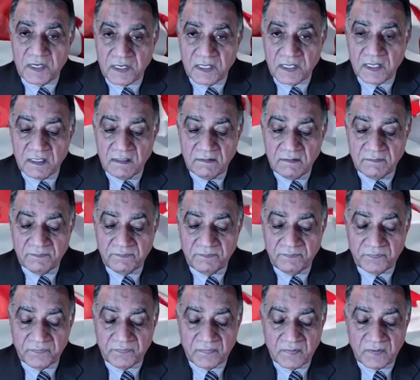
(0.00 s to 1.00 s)
to be
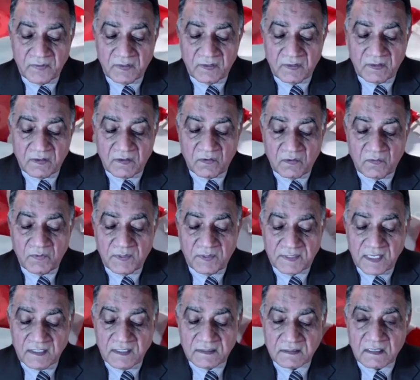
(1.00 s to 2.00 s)
real
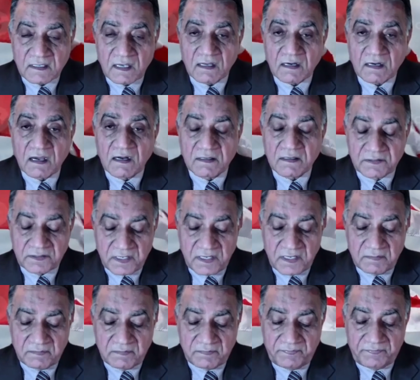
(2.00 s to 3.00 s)
with his or
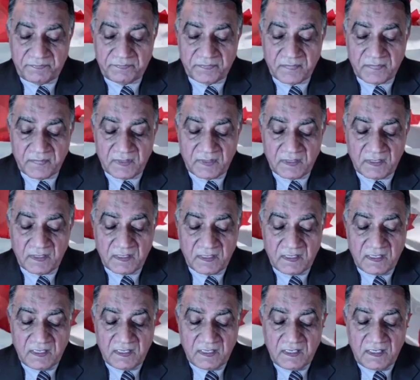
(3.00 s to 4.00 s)
her team.
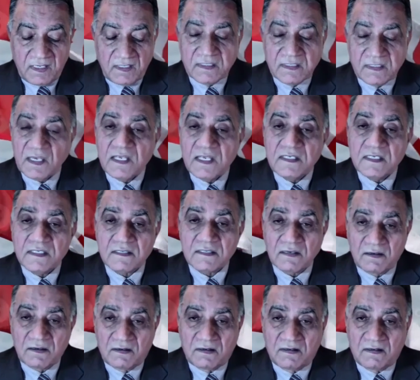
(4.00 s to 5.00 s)

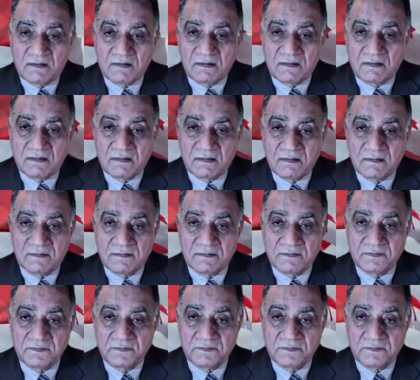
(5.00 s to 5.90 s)
Change is hard.